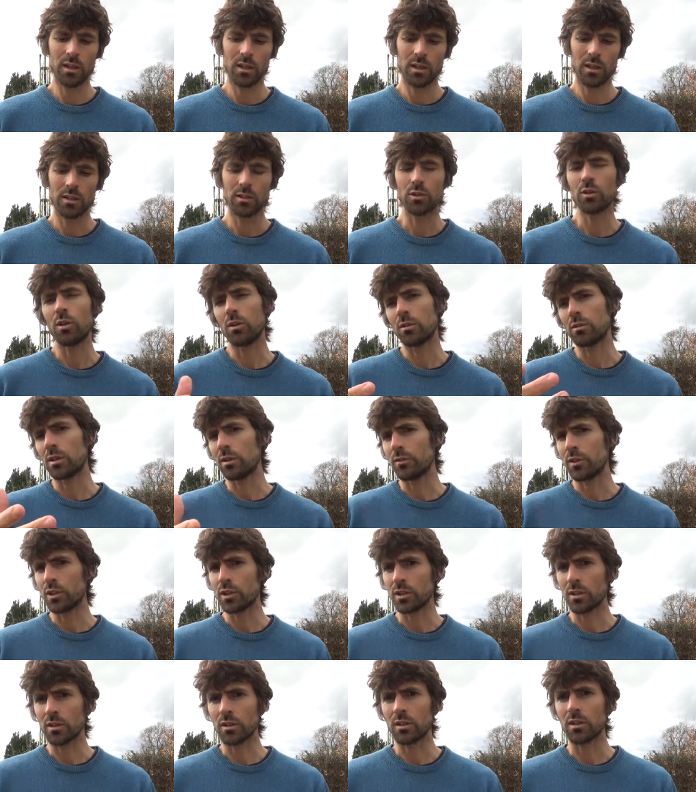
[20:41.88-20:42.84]
He's called Ravi
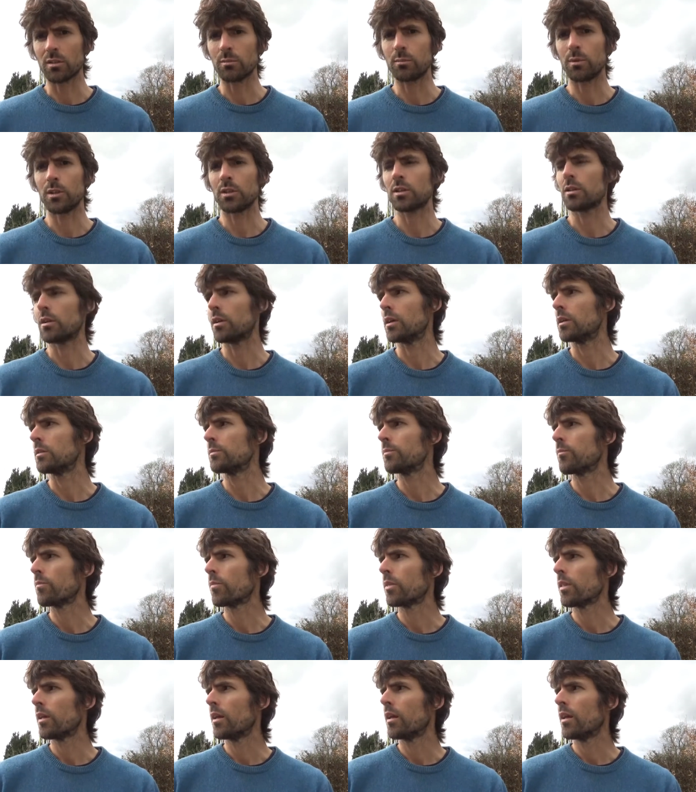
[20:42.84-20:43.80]
Shankar Mishra.
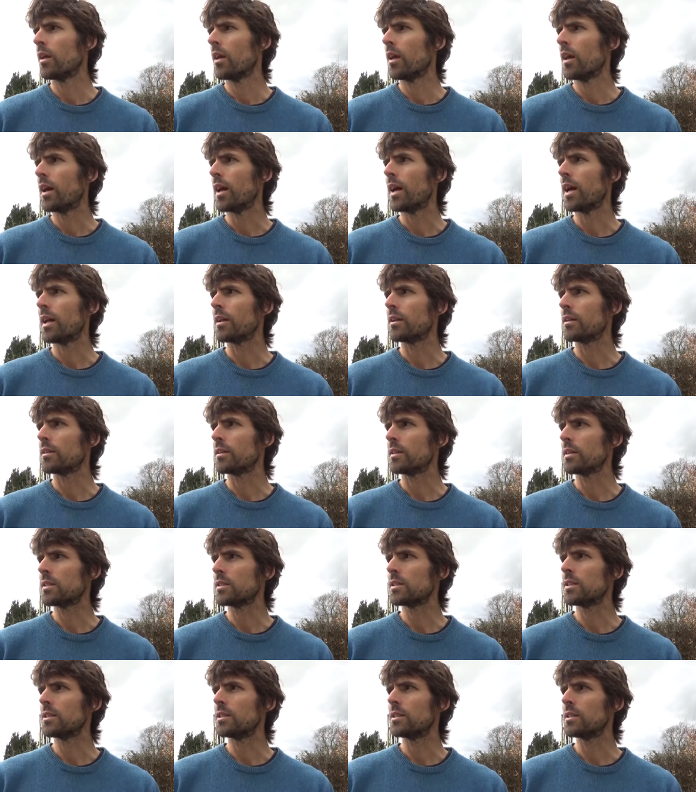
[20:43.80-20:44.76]
And
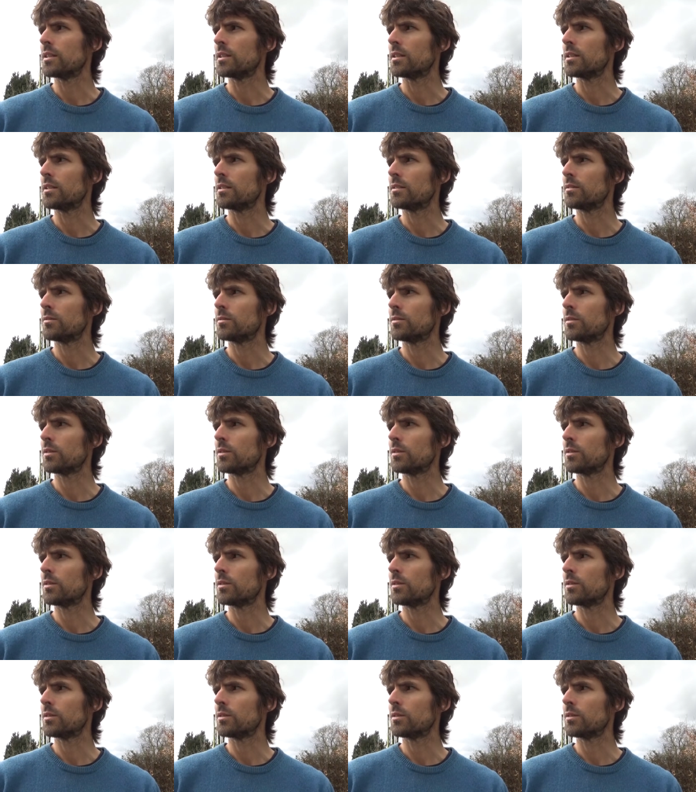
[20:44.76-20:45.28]
this year,